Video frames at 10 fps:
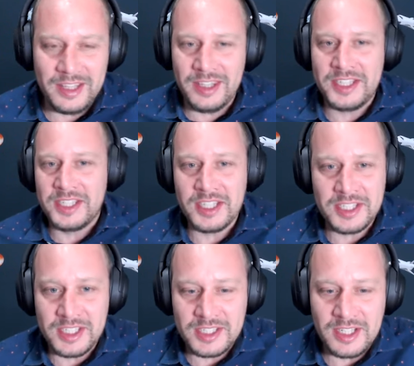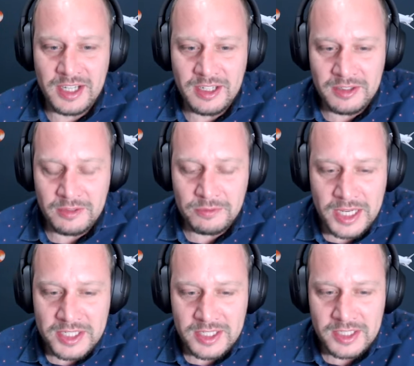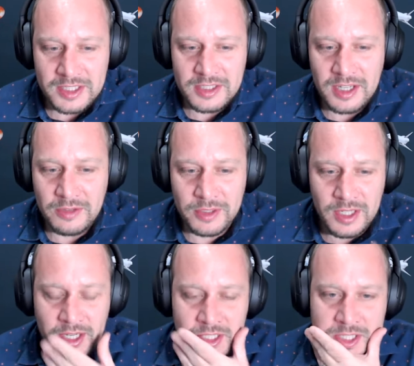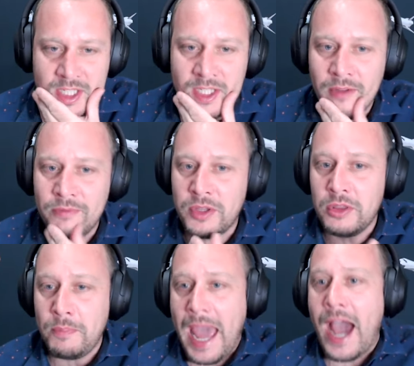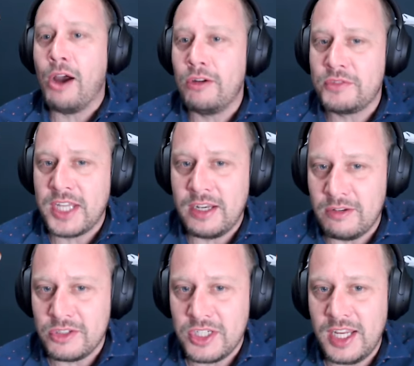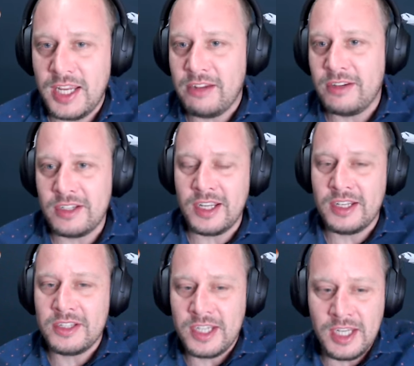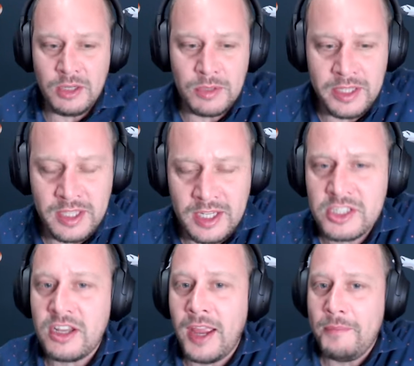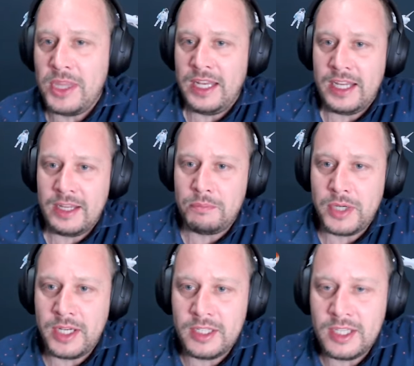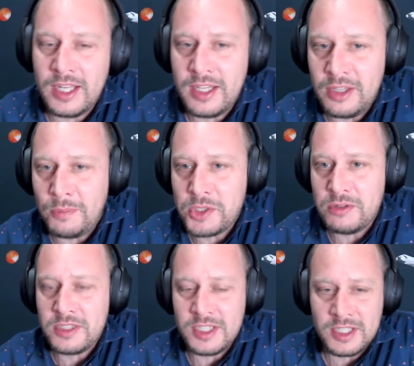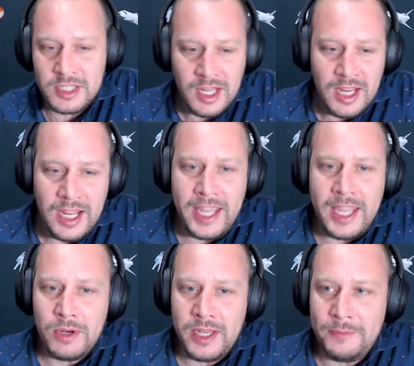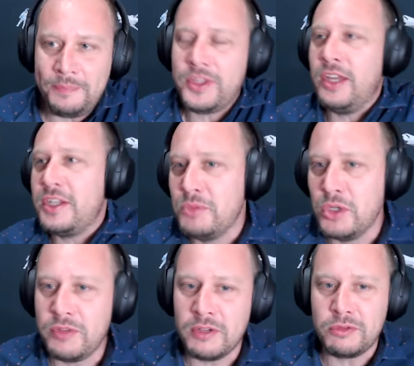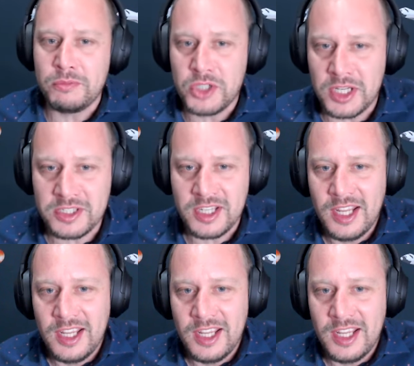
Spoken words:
this is I think fascinating stuff, and I just love the power of technology here, and equally the excitement that it can bring, and the opportunities, and equally, it's moving from just